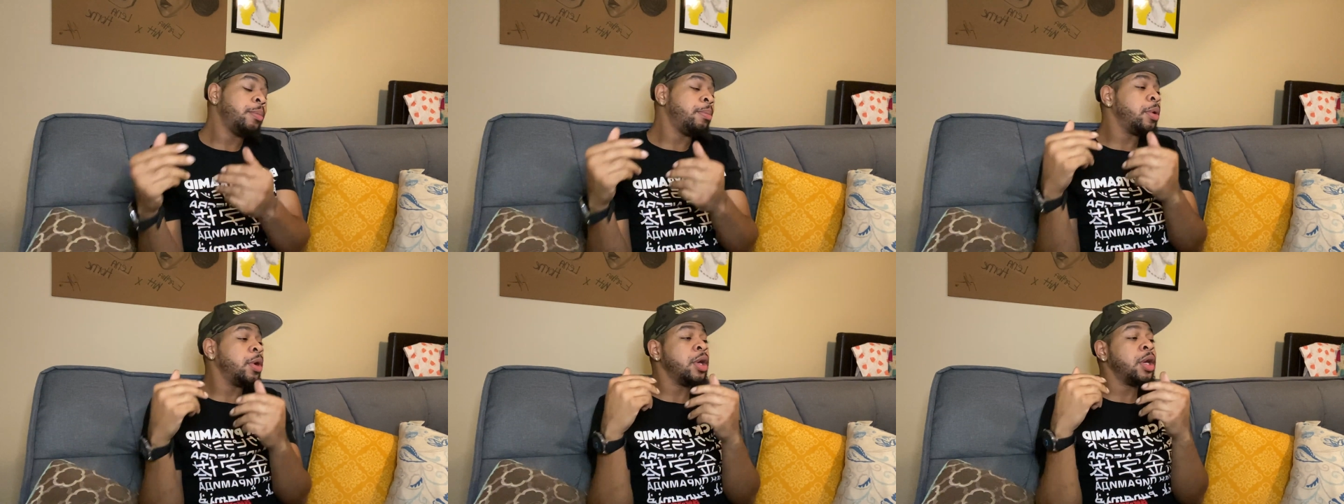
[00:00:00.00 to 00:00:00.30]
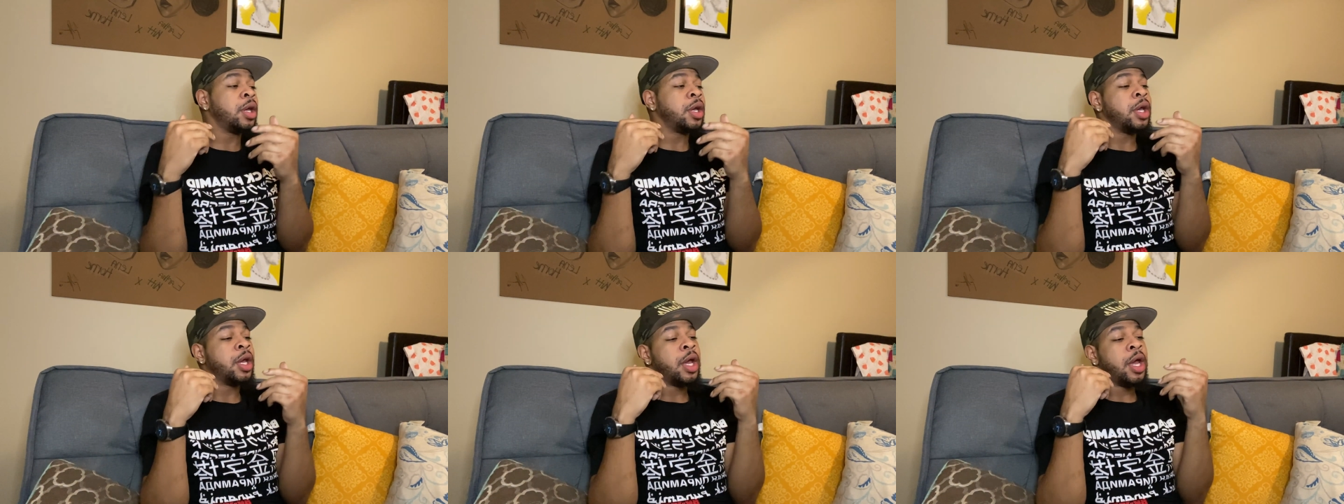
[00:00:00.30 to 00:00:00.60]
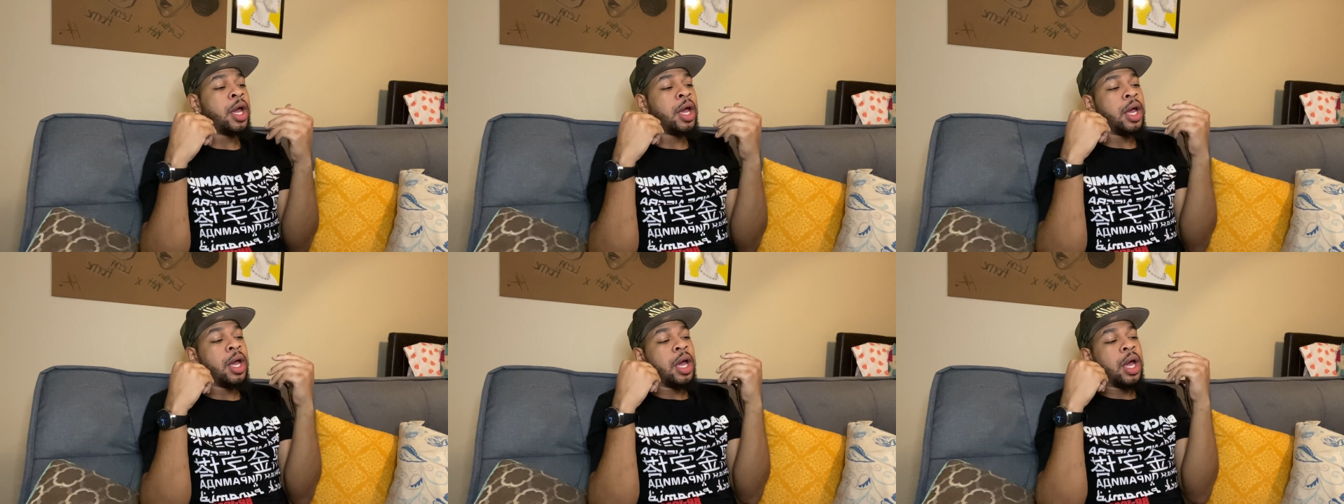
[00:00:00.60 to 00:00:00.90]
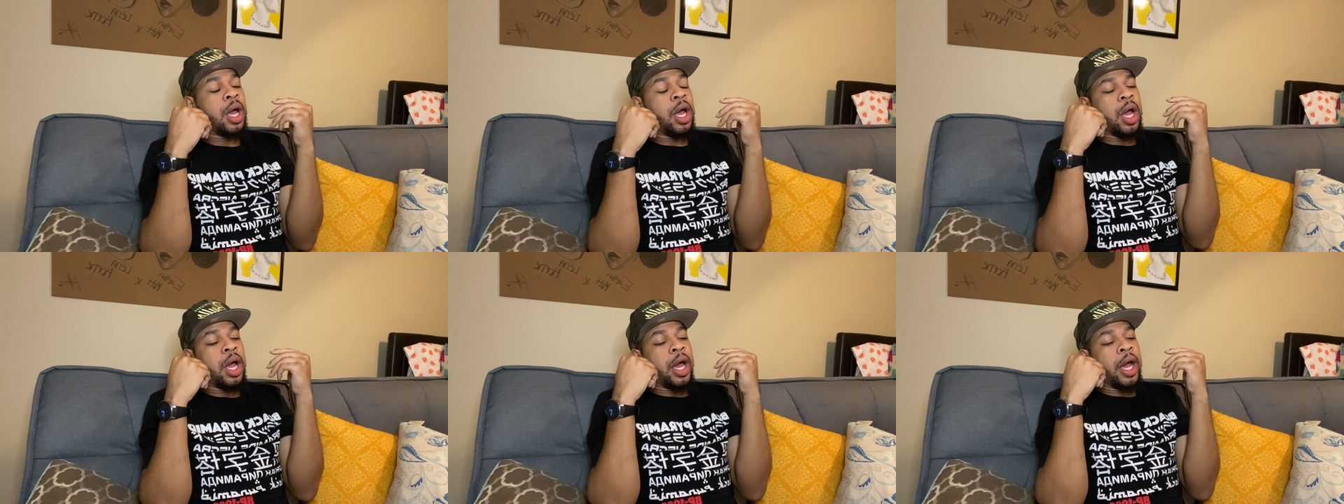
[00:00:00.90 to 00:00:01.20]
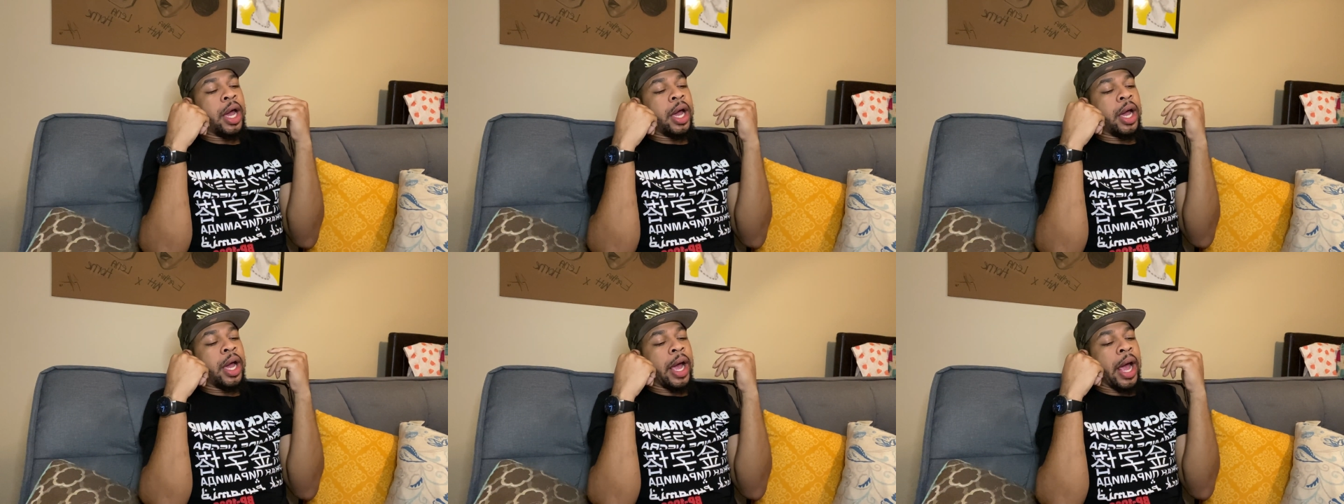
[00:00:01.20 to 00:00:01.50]
but
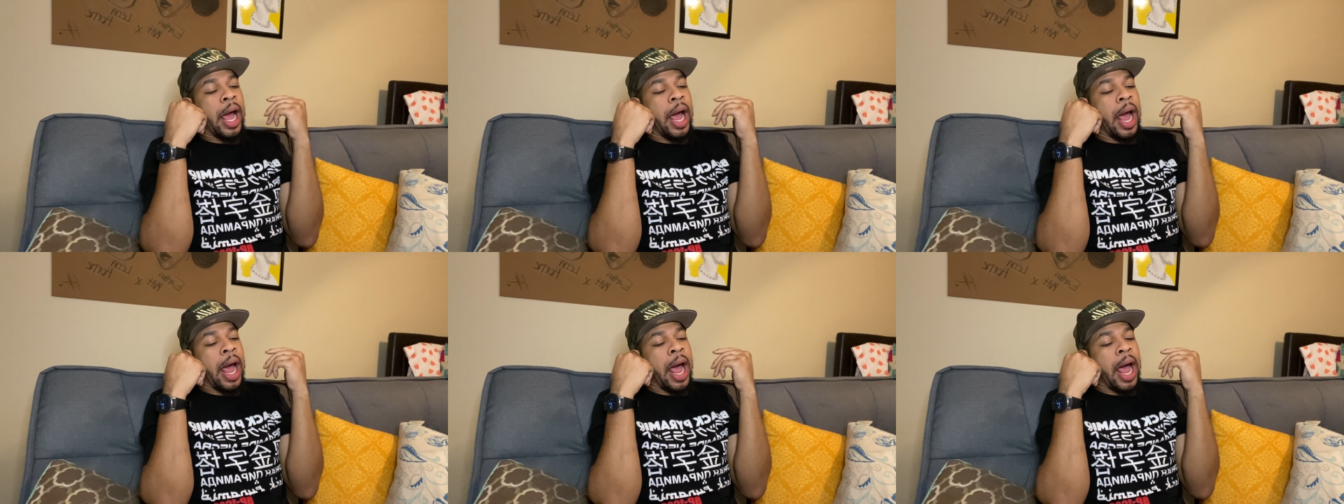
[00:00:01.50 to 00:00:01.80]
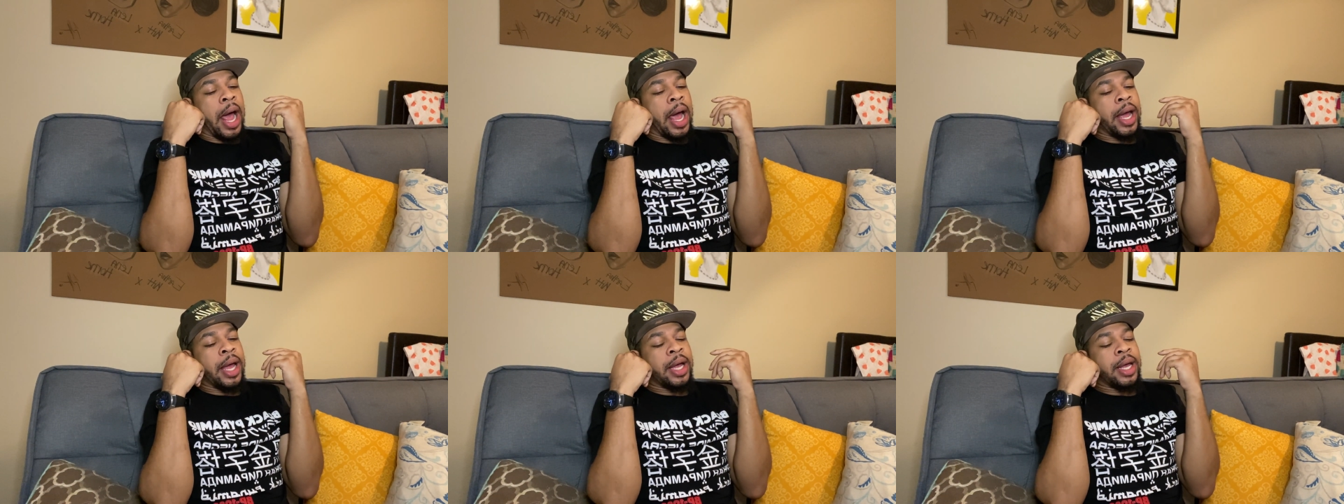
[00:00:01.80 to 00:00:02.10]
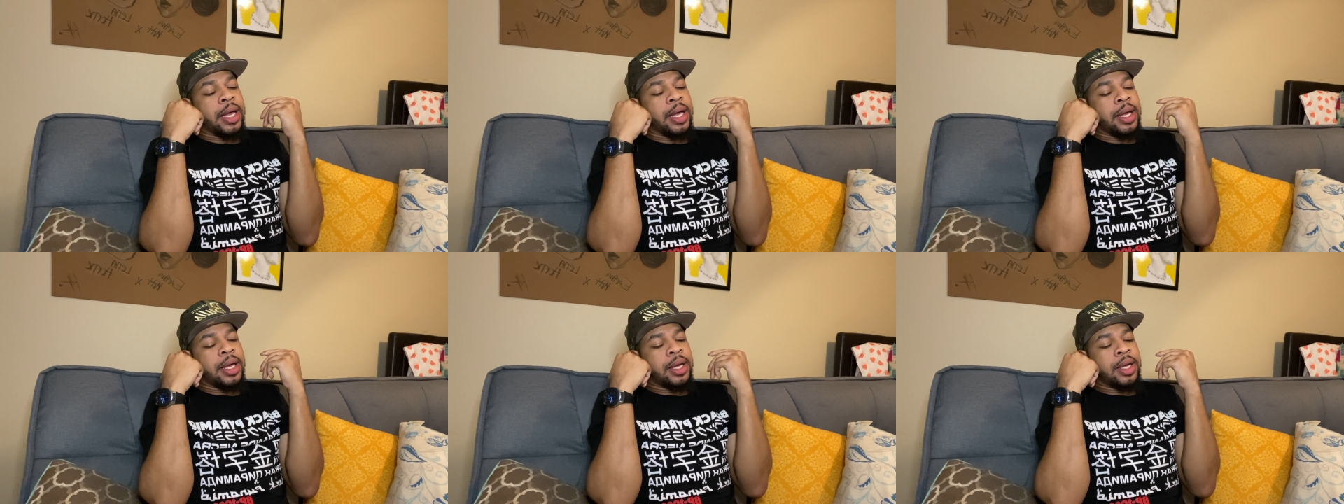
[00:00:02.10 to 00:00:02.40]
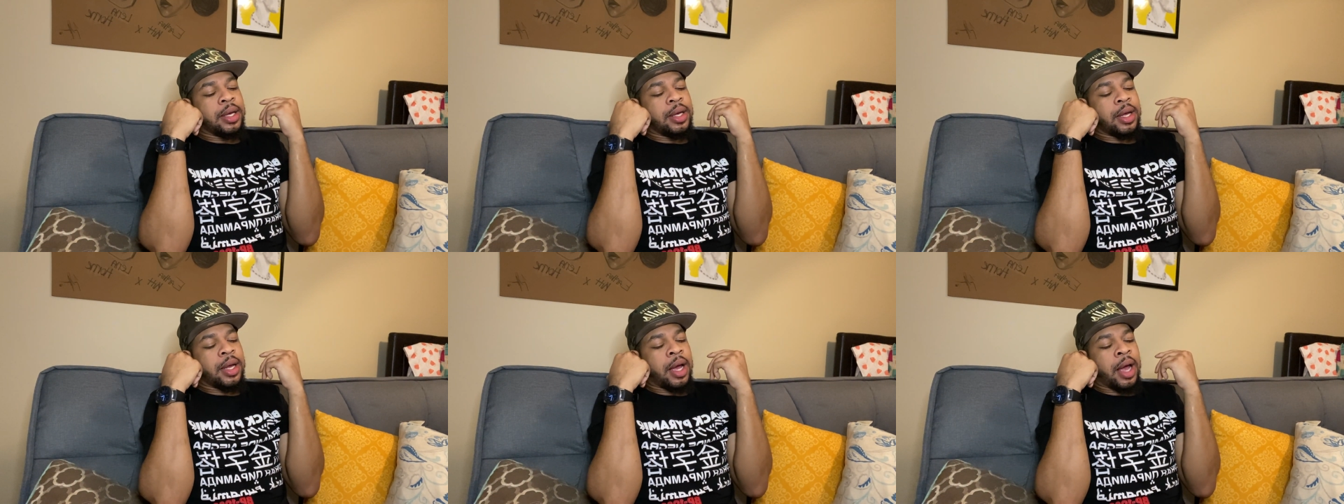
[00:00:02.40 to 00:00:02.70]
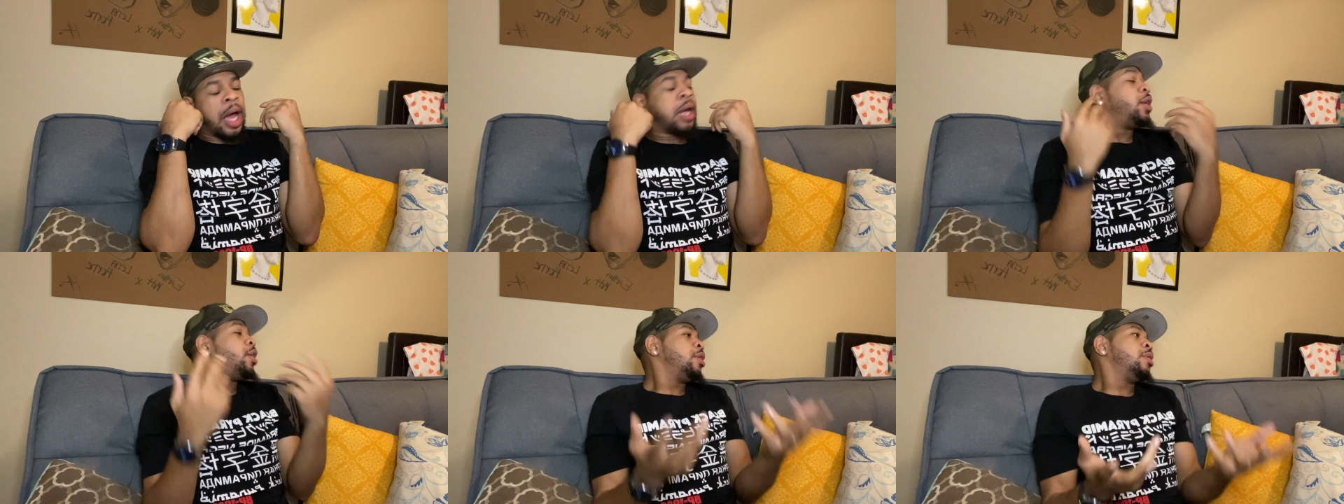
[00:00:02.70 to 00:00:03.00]
I
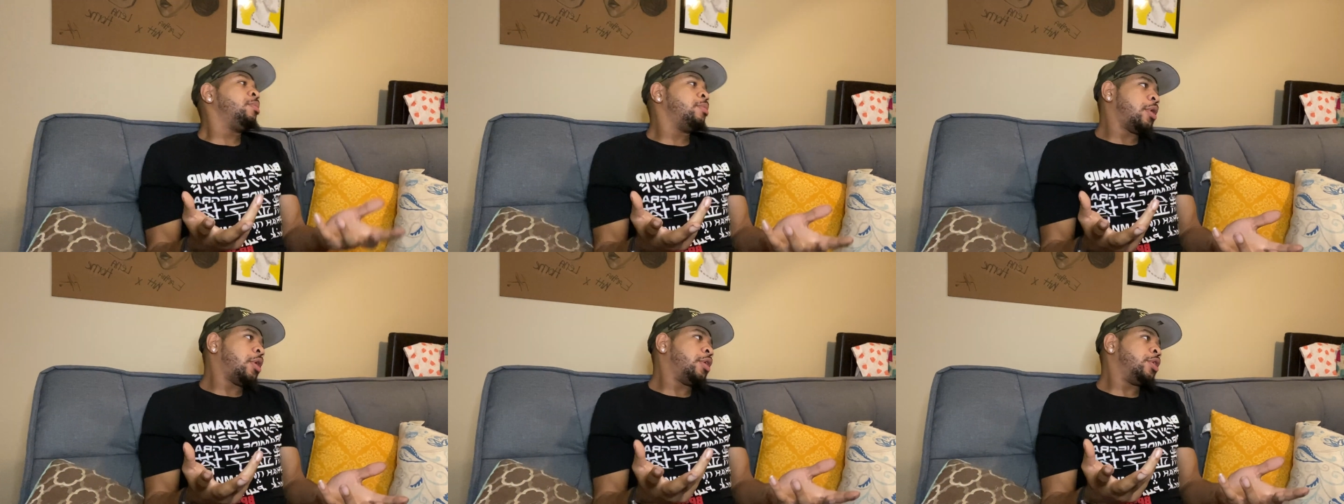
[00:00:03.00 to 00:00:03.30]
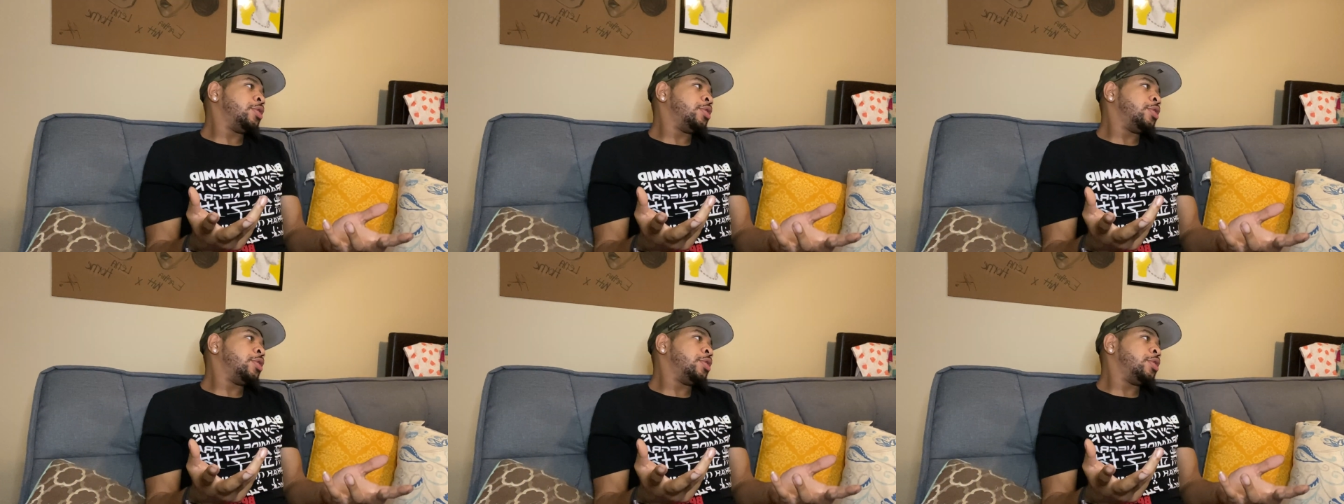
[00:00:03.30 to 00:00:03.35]
love the Mario